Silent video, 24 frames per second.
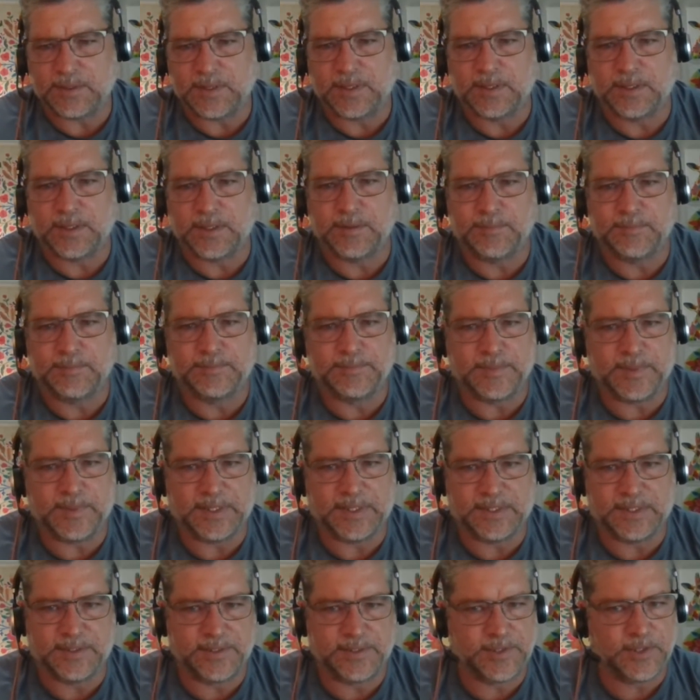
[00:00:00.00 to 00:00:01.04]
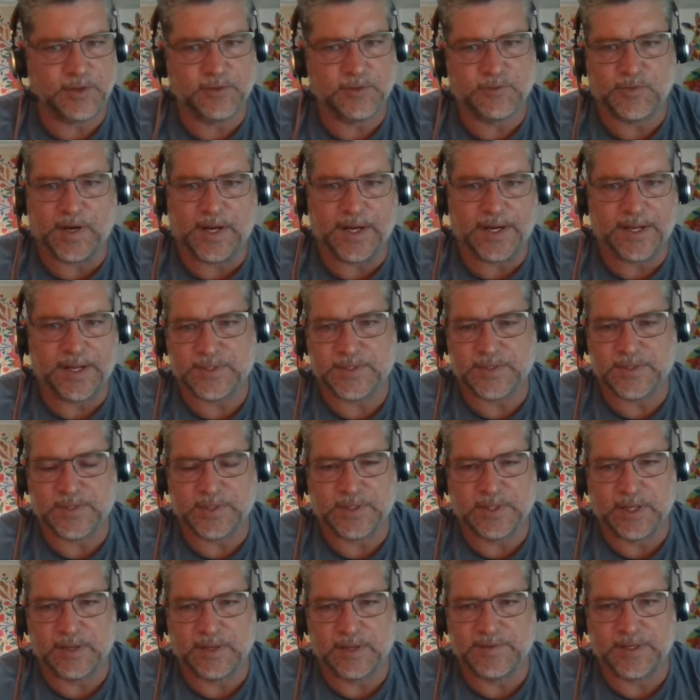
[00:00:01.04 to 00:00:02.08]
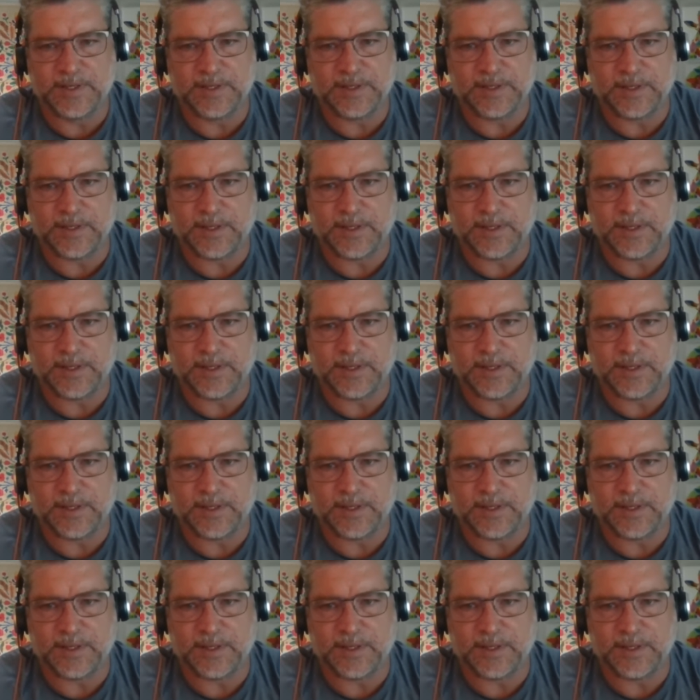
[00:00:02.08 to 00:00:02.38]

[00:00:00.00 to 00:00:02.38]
And dove right into it, loved it.